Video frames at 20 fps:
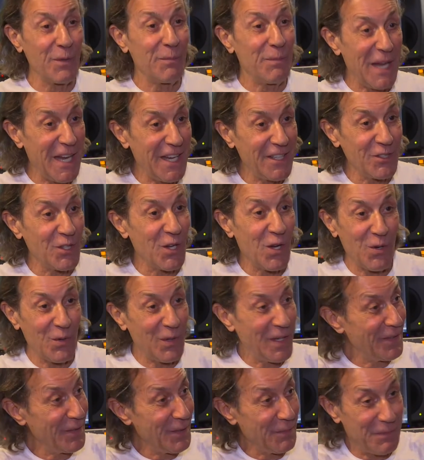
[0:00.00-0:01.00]
the band go,
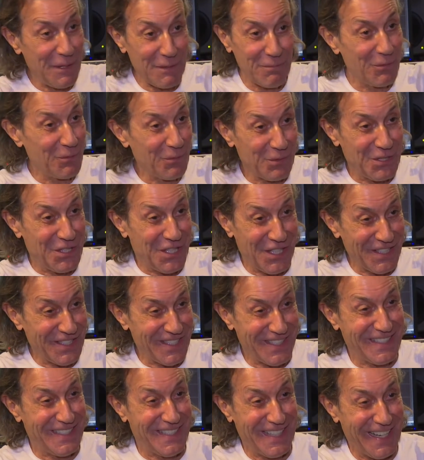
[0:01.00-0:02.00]
and the people would just
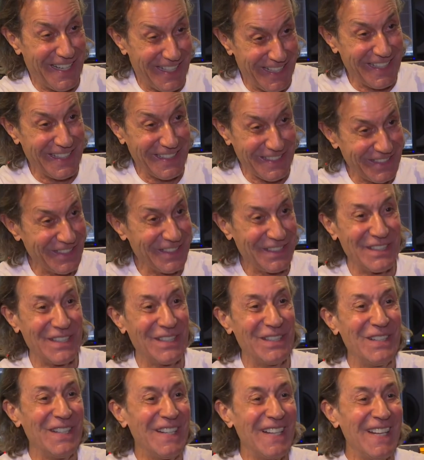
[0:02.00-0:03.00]
sing, you
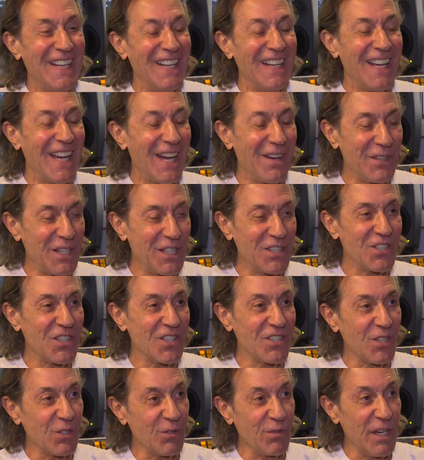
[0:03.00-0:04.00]
know. I mean, it's
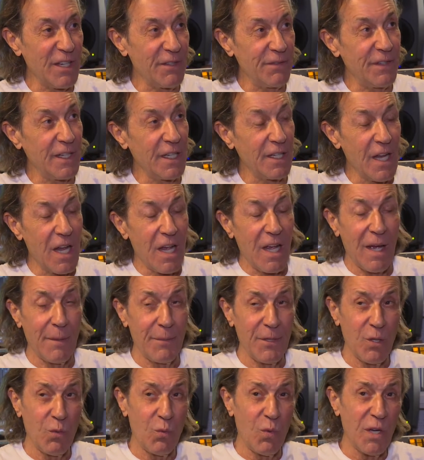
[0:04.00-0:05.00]
just a great feeling. I
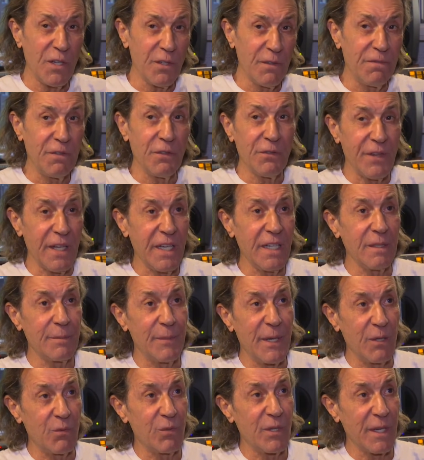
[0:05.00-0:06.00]
mean, the wonderful thing
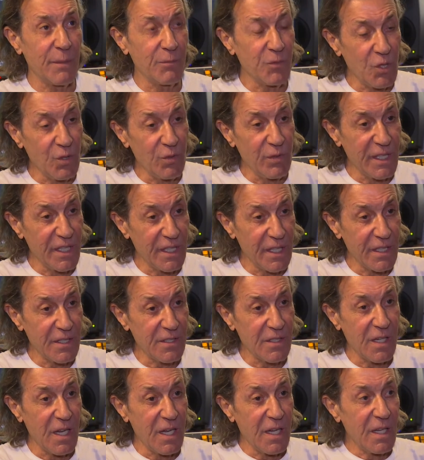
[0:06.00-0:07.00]
about what I'm doing
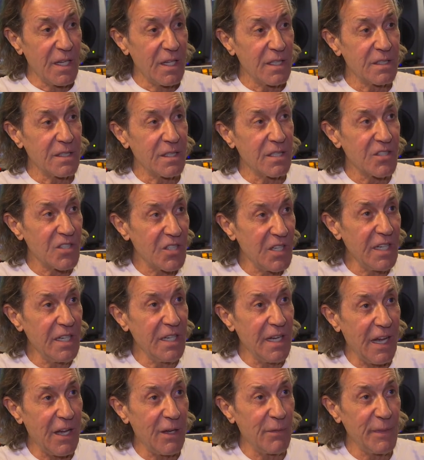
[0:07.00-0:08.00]
is to
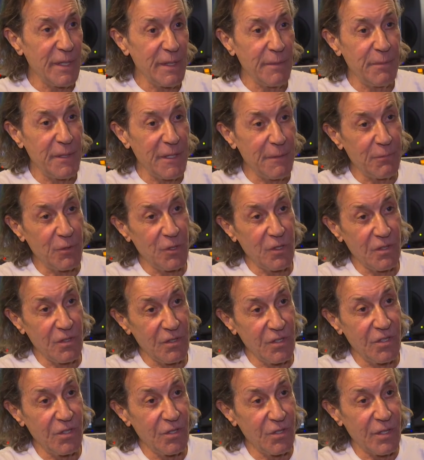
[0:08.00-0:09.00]
see how many people
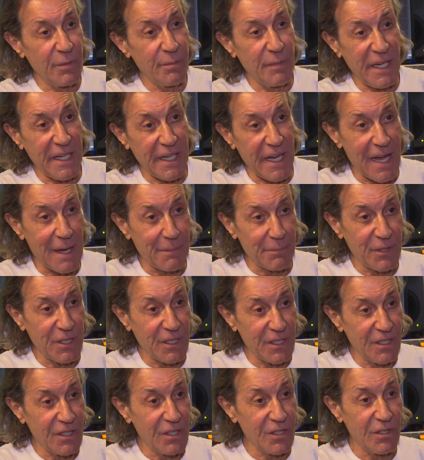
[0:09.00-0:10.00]
you can make
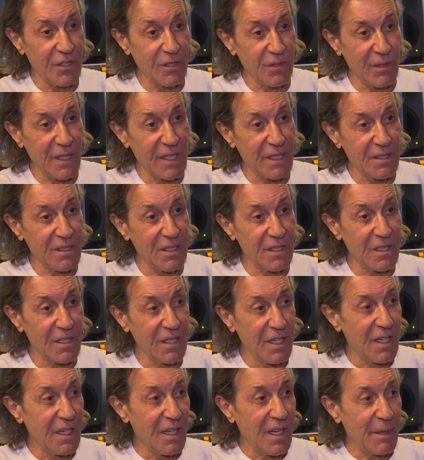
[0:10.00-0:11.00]
happy, you know. And I
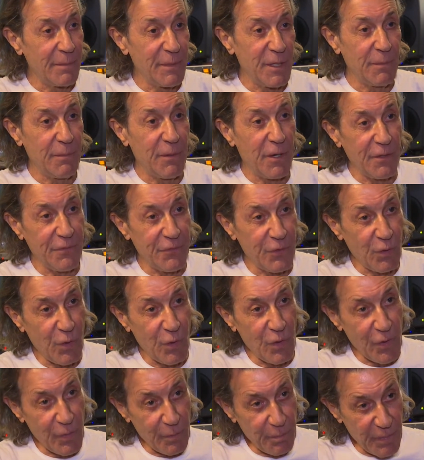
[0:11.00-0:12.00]
mean, apart from
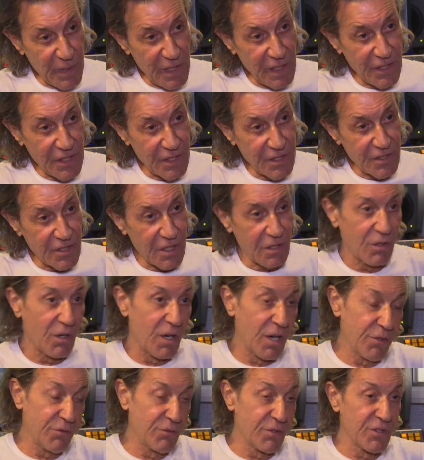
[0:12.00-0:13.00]
all the millions or
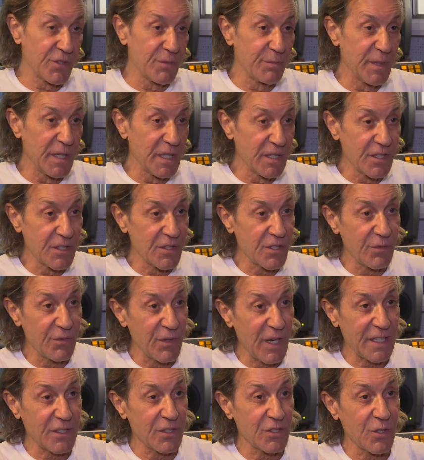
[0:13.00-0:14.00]
hundreds of millions of
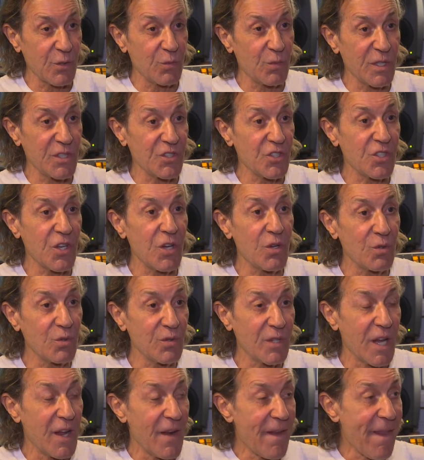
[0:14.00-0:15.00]
records that one sold,